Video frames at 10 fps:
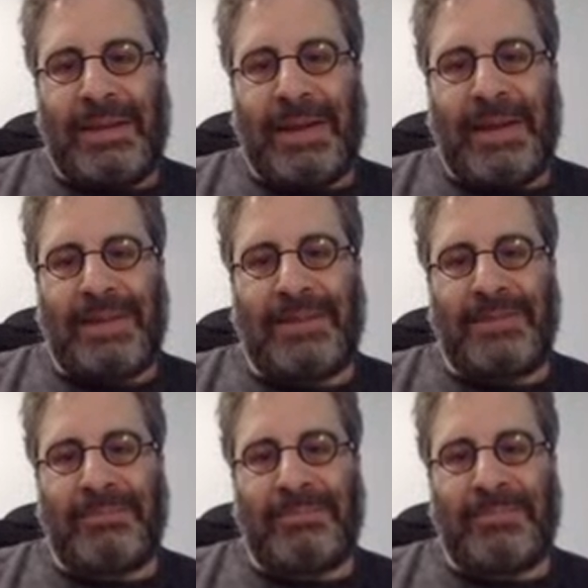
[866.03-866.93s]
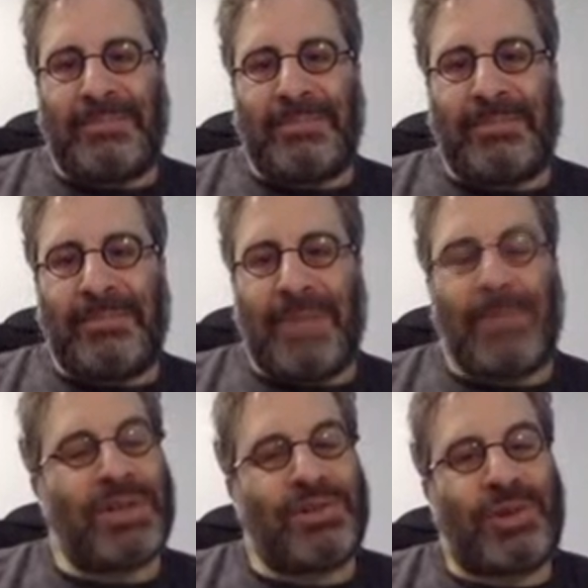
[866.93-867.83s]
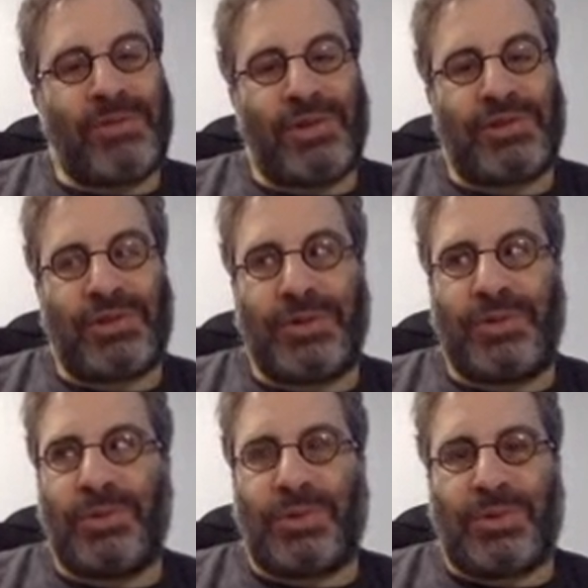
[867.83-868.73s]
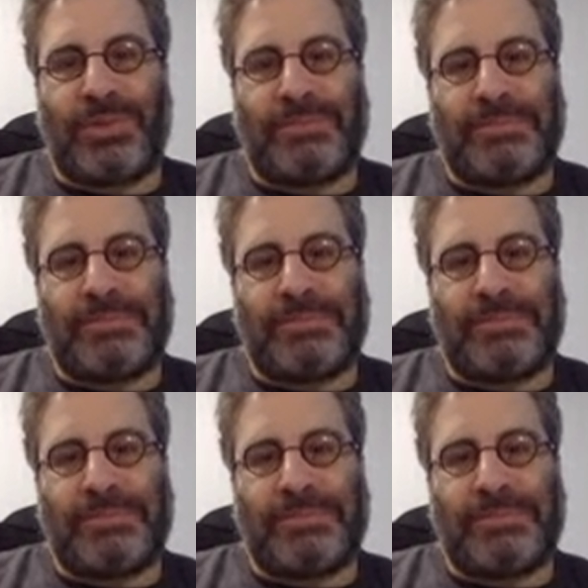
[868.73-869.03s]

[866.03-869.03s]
and I'm going to traverse to a new world.